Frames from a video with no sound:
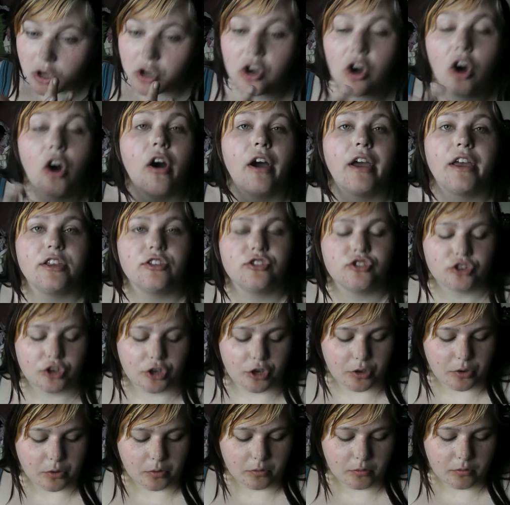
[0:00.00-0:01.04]
guide
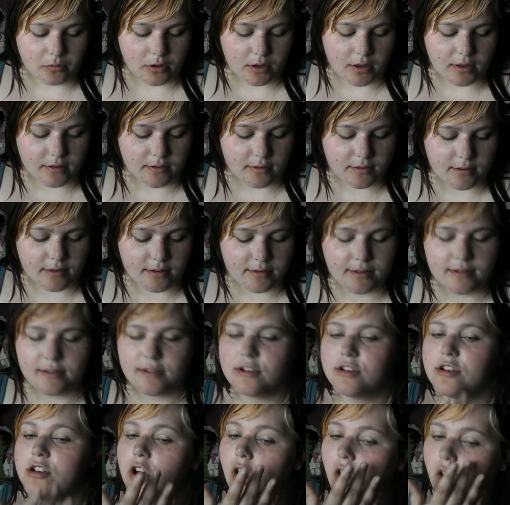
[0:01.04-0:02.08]
you. This is
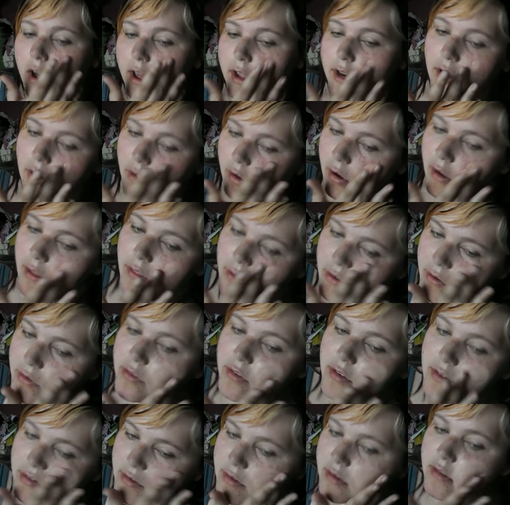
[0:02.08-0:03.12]
a guideline,
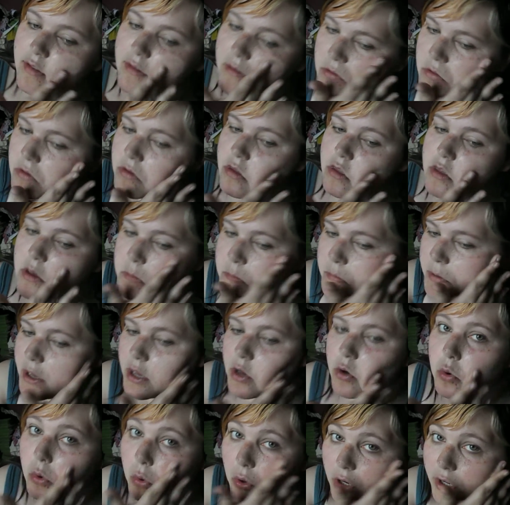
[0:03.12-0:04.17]
this isn't the
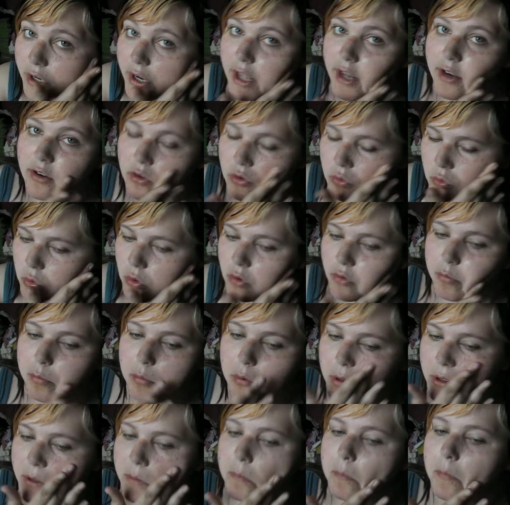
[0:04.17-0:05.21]
be all and end all of
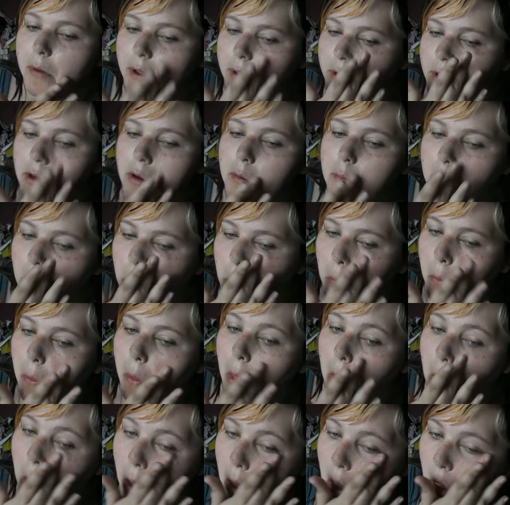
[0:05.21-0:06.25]
putting makeup on.
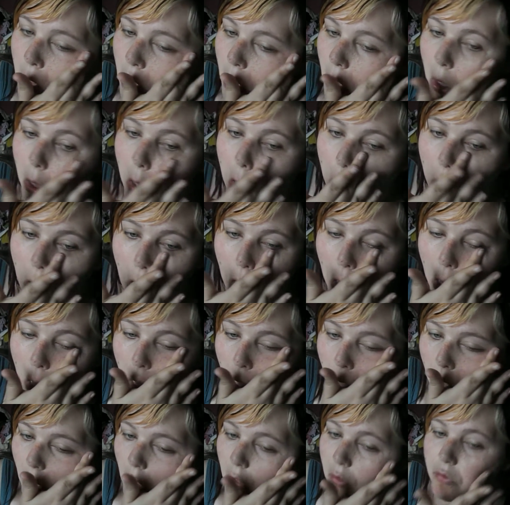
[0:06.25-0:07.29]

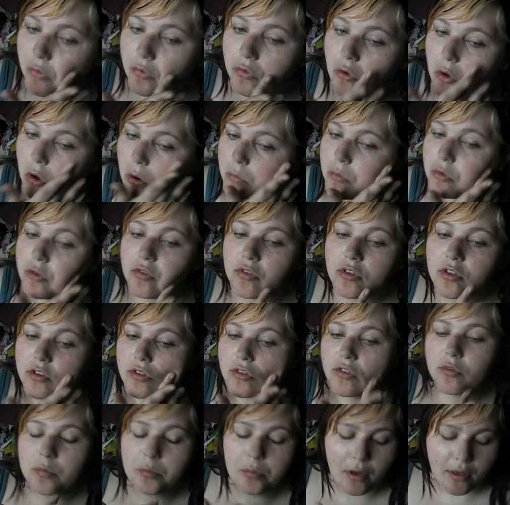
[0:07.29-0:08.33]
So I'm just going
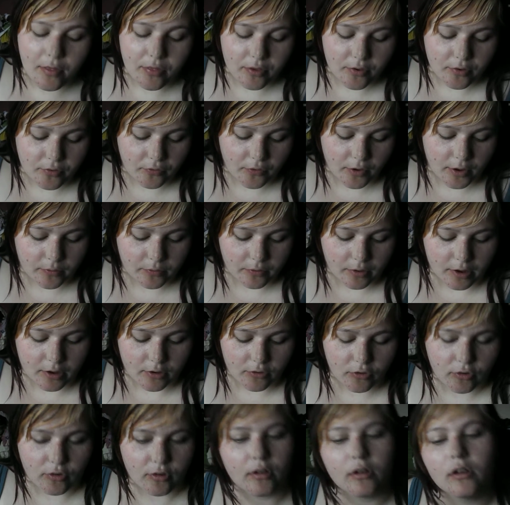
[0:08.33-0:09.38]
to spread this
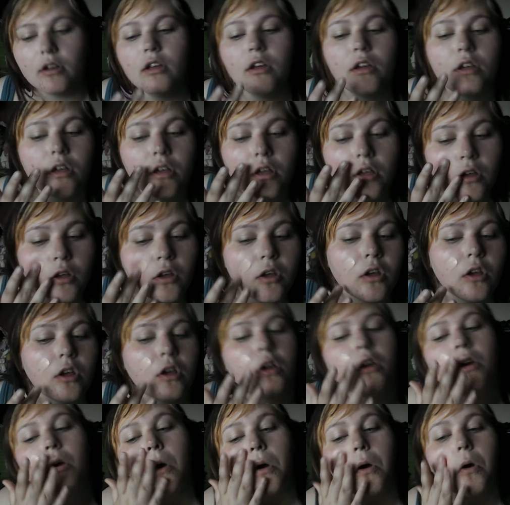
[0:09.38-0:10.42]
foundation
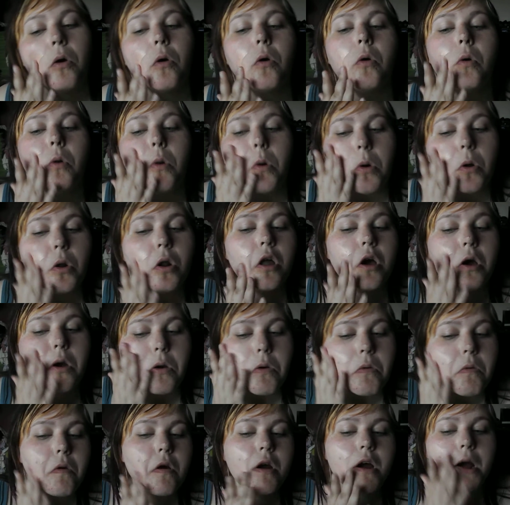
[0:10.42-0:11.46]
all
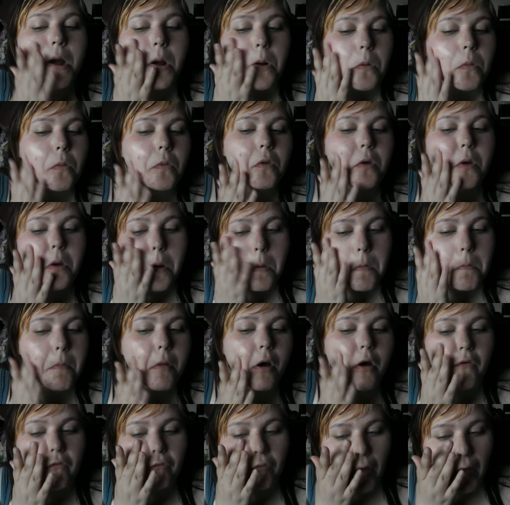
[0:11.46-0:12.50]
around
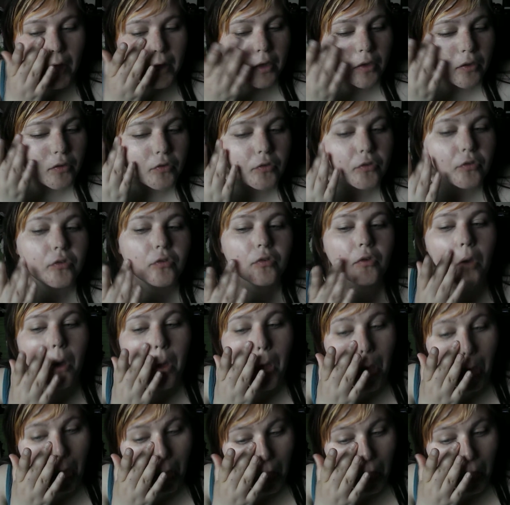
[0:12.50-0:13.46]
my face,